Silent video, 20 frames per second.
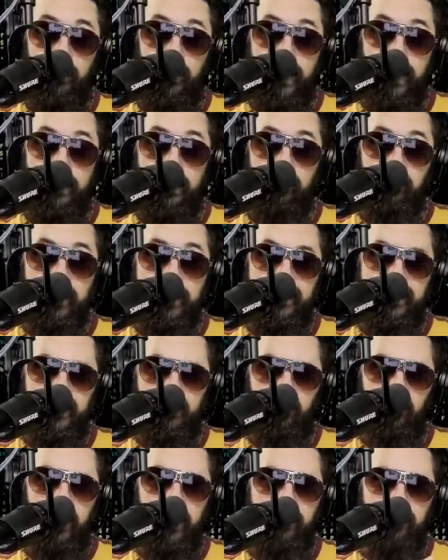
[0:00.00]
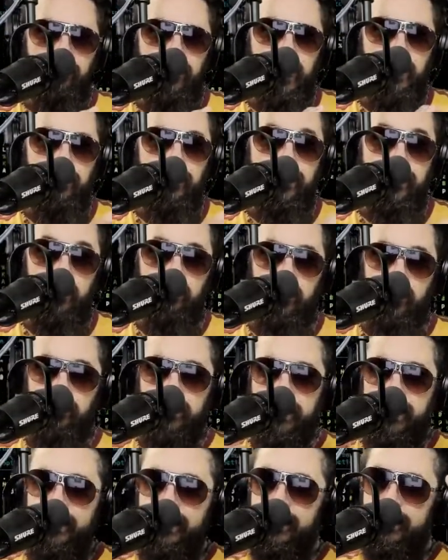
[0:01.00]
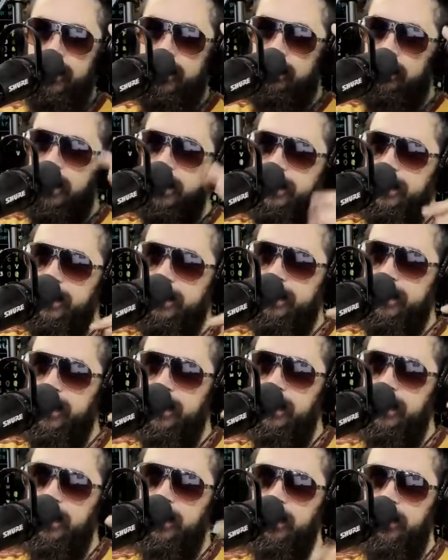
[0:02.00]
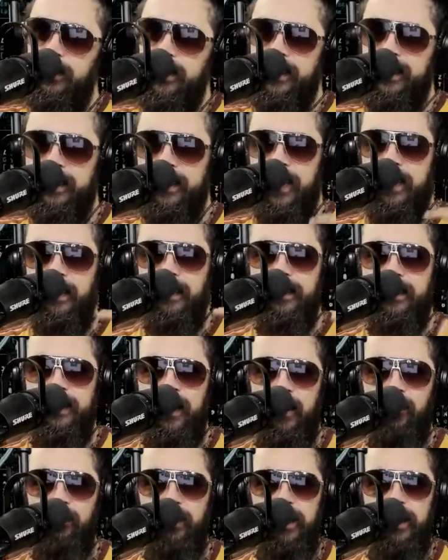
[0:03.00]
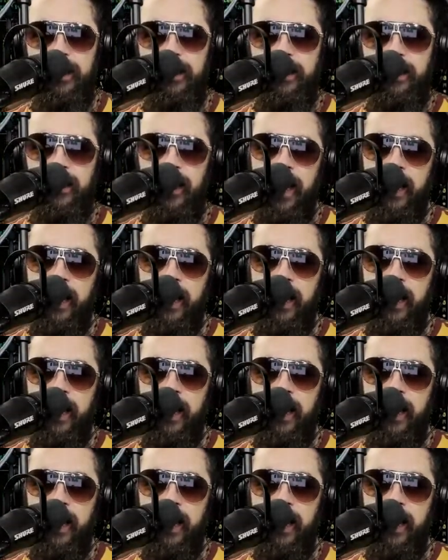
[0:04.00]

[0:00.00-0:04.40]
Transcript: And then we get these white flowers that come up. It is the craziest thing that goes in cycles every year.